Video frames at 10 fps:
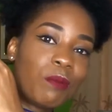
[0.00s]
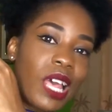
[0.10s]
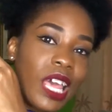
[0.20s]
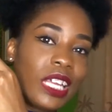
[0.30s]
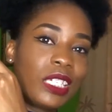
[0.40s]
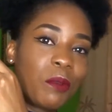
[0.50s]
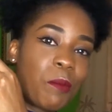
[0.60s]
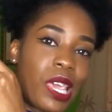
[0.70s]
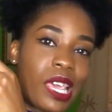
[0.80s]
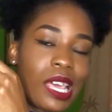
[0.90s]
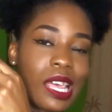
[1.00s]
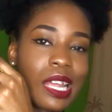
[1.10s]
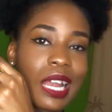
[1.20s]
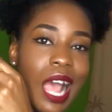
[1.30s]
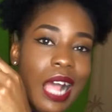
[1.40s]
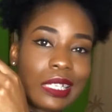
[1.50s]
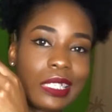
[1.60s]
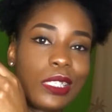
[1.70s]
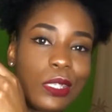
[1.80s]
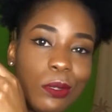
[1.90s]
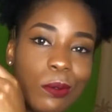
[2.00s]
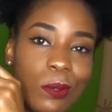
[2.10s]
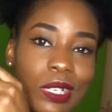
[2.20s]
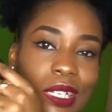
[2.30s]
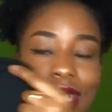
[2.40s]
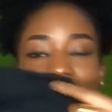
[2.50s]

my jamaican attitude